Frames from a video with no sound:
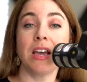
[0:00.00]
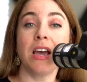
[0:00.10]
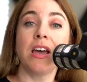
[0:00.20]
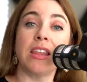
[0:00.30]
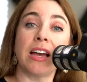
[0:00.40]

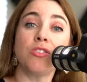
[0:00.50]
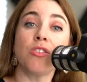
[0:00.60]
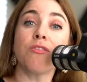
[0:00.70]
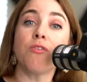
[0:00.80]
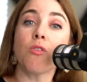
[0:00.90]
That's
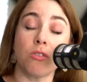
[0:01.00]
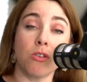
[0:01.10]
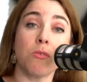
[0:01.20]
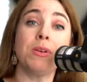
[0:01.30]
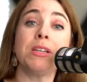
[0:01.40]
your
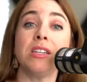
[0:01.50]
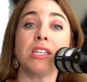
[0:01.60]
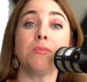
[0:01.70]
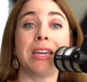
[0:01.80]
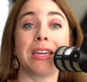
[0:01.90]
business
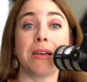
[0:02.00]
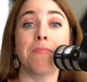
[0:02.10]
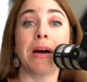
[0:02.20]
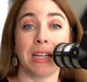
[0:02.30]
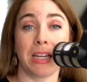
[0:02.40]
making
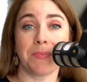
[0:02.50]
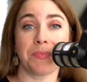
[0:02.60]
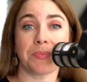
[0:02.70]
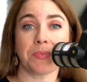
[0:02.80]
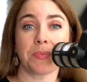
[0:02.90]
money.
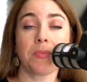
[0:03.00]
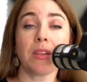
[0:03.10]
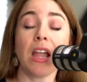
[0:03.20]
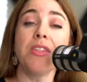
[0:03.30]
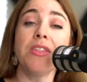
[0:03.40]

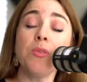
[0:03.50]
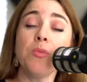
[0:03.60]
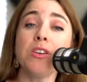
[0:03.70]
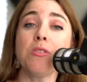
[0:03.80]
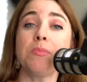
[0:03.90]
Then when
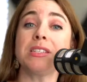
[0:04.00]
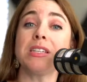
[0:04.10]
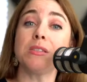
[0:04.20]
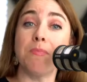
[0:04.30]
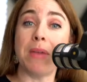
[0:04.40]
your
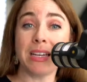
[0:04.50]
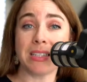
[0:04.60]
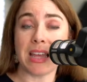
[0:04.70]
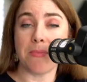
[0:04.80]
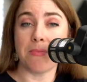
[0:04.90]
business makes
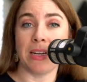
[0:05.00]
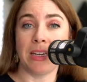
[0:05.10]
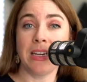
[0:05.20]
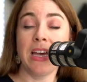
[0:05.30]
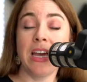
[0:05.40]
that
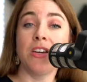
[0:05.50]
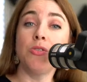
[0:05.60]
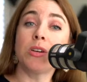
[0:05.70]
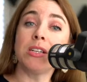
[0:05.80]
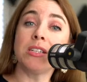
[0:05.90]
money, you
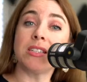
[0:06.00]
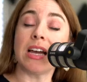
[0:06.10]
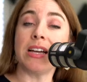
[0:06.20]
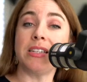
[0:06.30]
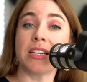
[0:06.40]
can
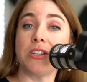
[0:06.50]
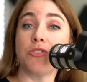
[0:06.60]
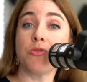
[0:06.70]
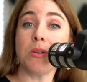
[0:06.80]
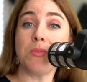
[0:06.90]
decide to
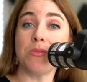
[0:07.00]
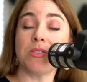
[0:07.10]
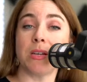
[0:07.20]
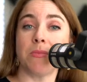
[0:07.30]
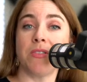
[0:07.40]
contribute
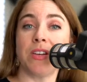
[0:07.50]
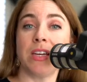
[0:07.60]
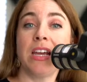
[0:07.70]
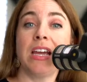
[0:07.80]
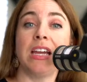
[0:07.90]
some of it
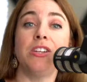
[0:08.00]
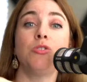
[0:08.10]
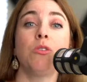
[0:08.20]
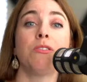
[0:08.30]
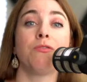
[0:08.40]
into
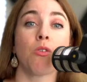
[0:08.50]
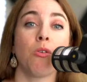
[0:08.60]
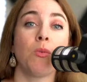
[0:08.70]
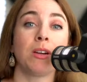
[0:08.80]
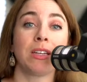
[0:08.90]
a
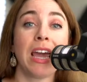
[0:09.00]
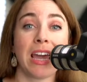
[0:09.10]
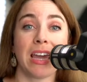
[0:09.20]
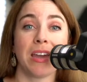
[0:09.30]
401k.